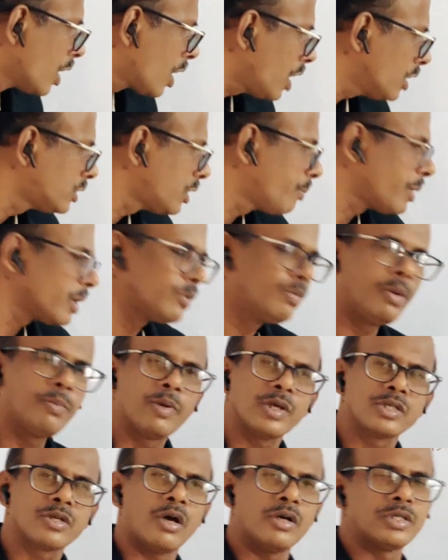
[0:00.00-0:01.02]
cos A plus B
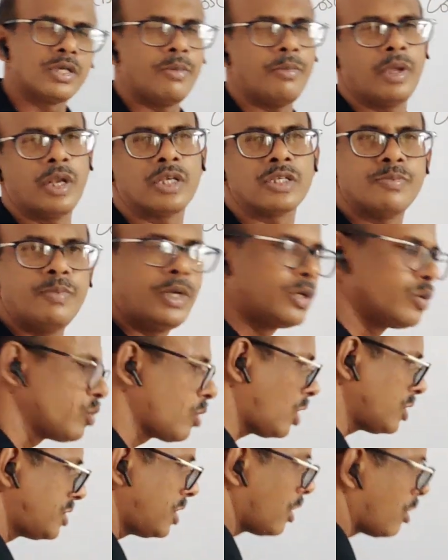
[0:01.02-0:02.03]
plus cos A minus B to
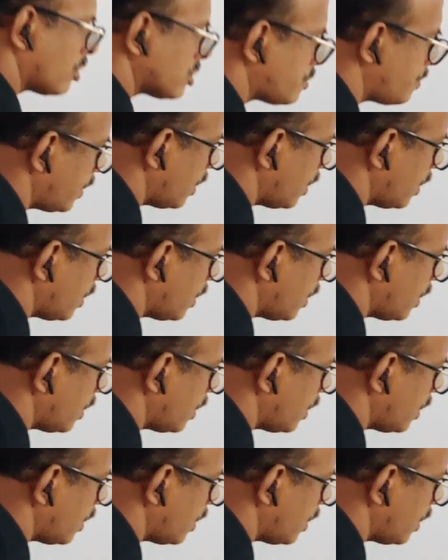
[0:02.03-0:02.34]
cos A cos